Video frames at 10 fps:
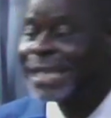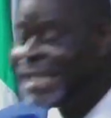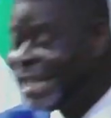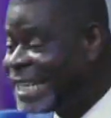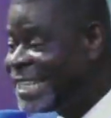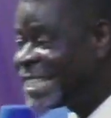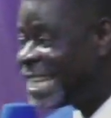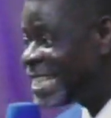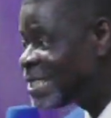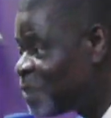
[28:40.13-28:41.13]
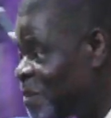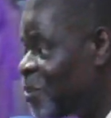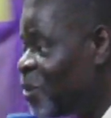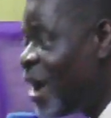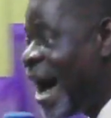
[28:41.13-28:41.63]
the richest
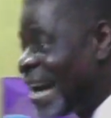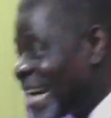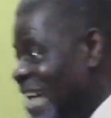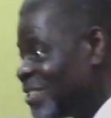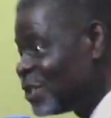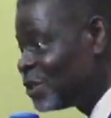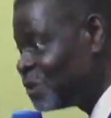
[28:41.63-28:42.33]
people around you.